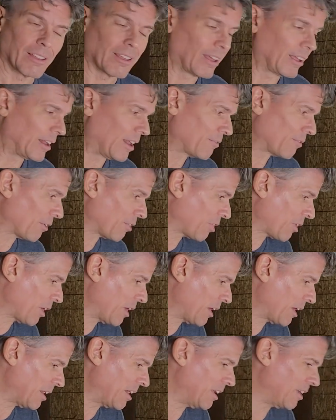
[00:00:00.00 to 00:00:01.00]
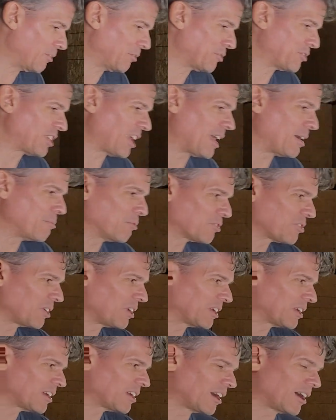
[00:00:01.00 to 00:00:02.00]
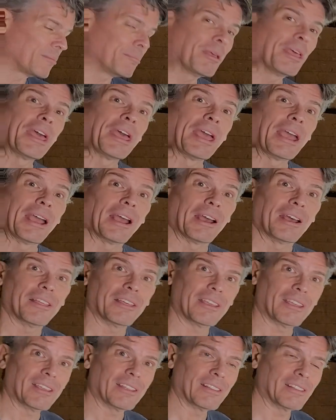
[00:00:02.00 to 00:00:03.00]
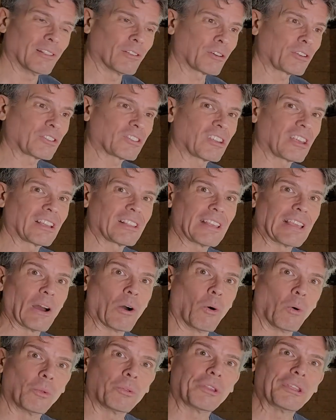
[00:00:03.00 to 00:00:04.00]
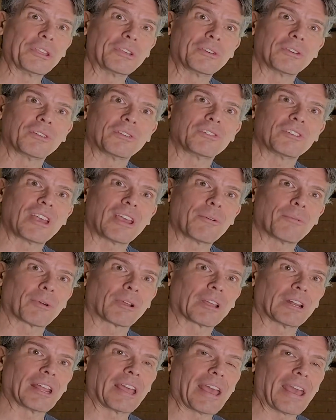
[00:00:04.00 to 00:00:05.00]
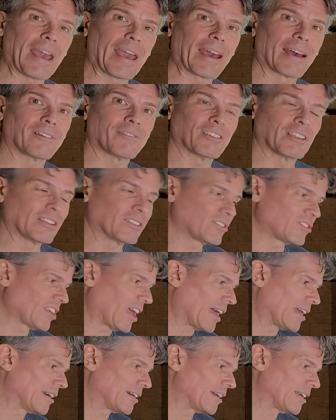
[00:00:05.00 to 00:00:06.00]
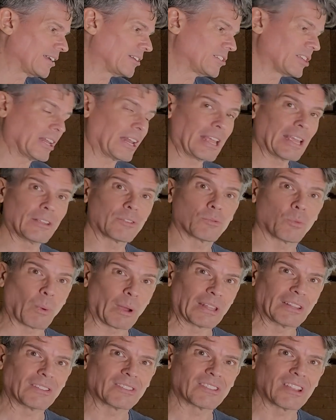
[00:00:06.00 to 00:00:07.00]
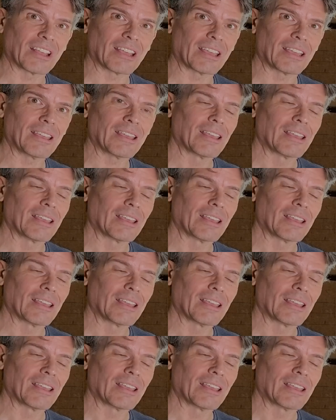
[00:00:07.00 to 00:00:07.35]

I never thought this day was going to come. It looks like the only good day we're going to have is Saturday. Today is Wednesday.